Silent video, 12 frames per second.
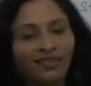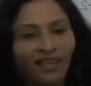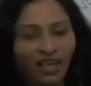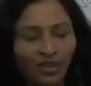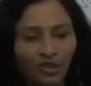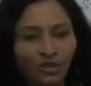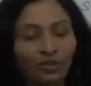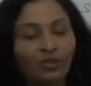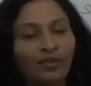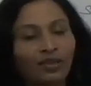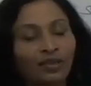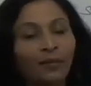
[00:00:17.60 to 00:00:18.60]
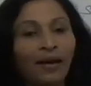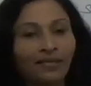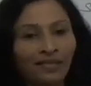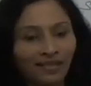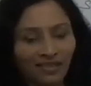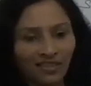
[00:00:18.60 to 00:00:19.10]
into
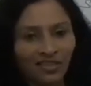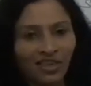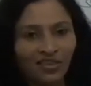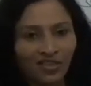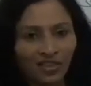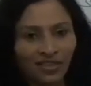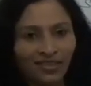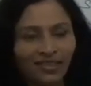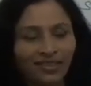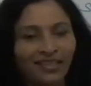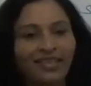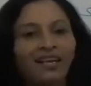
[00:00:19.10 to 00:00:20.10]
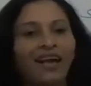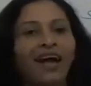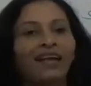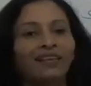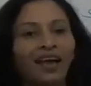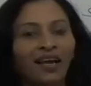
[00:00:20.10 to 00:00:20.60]
grammatical structures
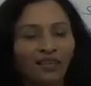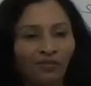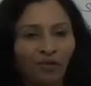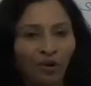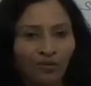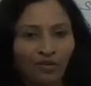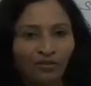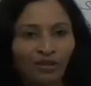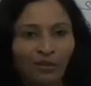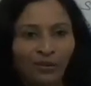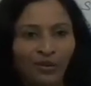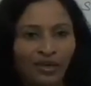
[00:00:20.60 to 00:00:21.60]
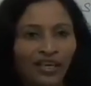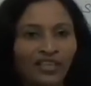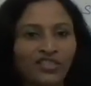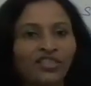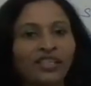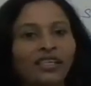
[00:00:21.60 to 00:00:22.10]
and other forms of
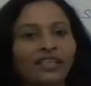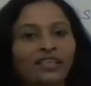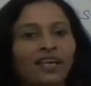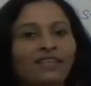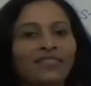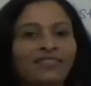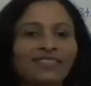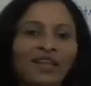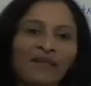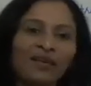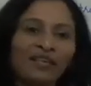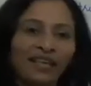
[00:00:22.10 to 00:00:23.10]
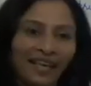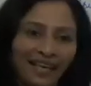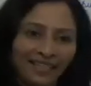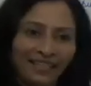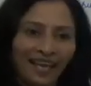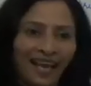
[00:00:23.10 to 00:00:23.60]
communication in classes 7,
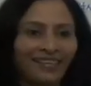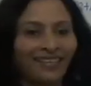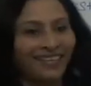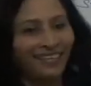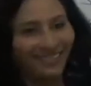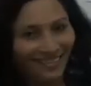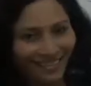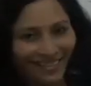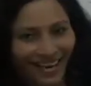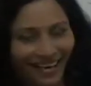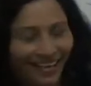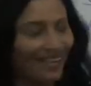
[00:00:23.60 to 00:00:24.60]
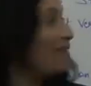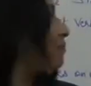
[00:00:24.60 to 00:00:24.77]
8 and 9.